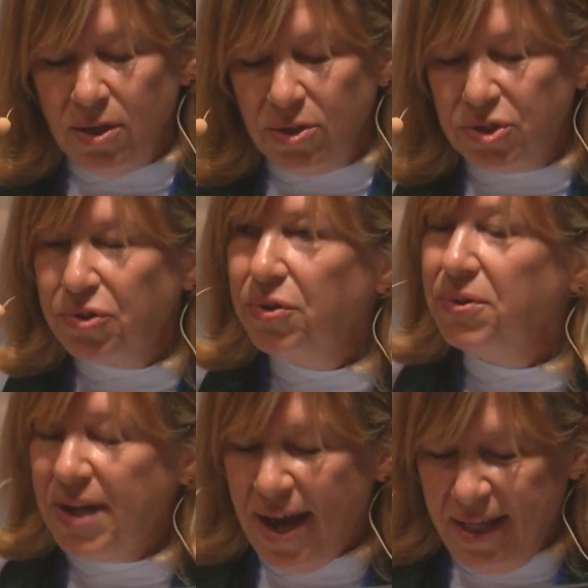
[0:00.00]
True
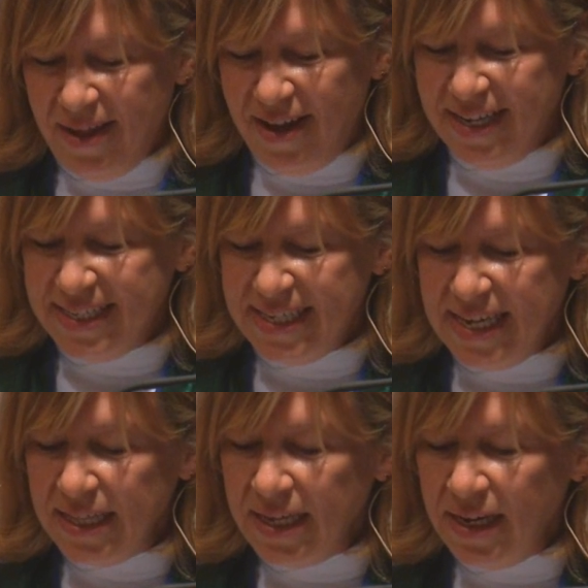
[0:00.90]
dialogue is
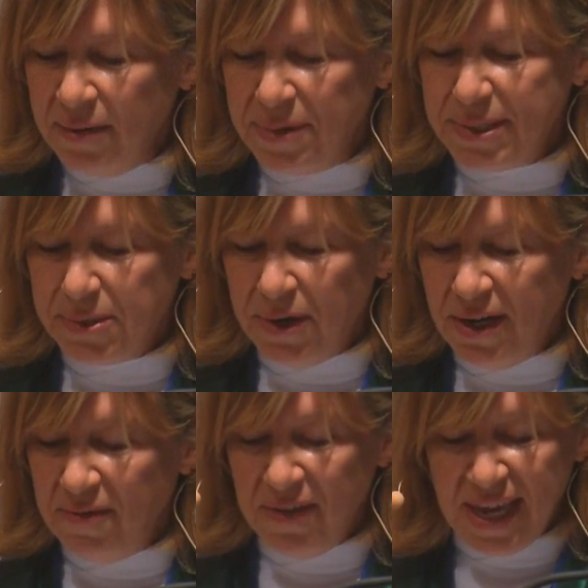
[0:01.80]
healing and
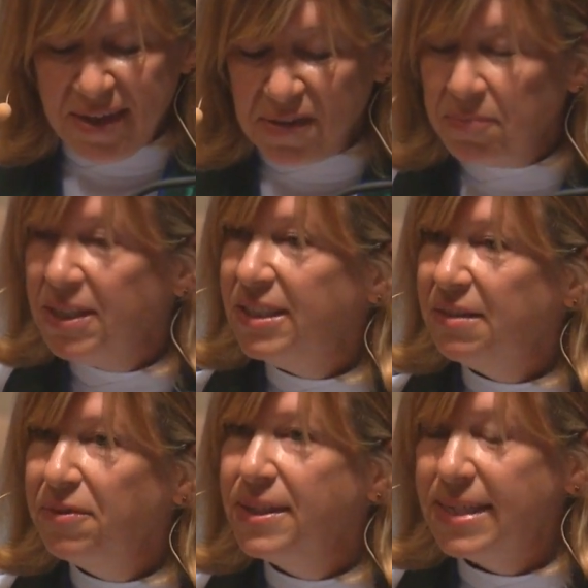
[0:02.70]
restorative, even when
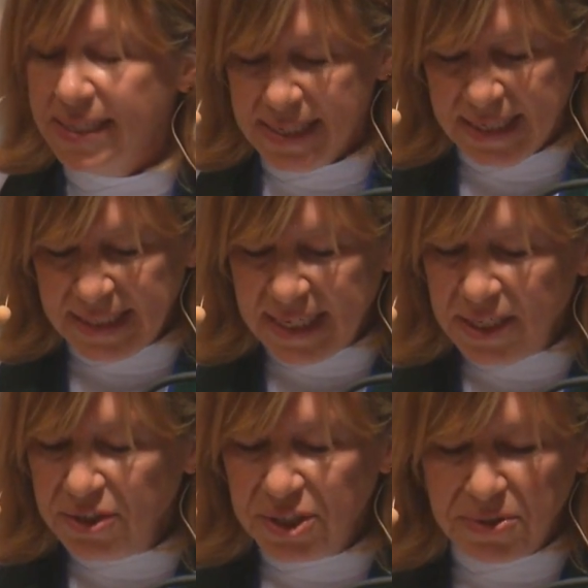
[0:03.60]
differences
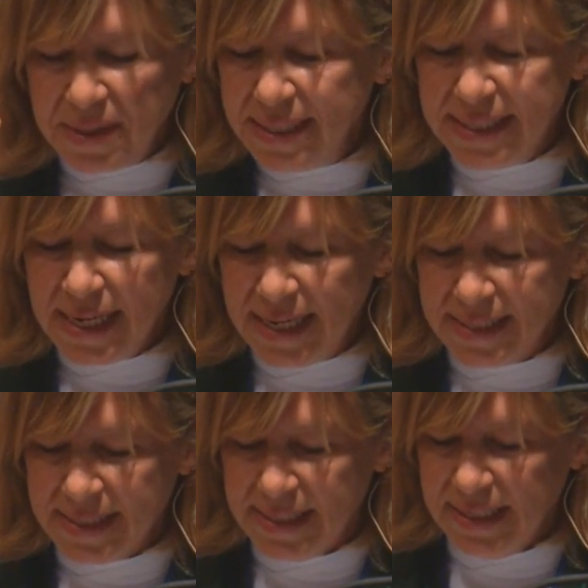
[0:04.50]
continue to
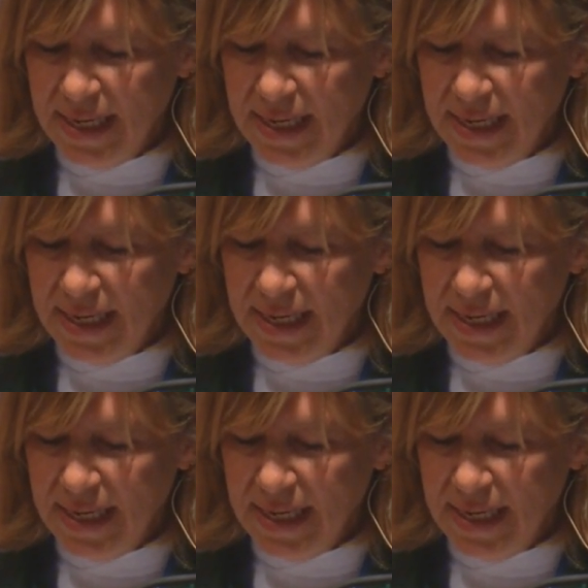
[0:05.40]
exist,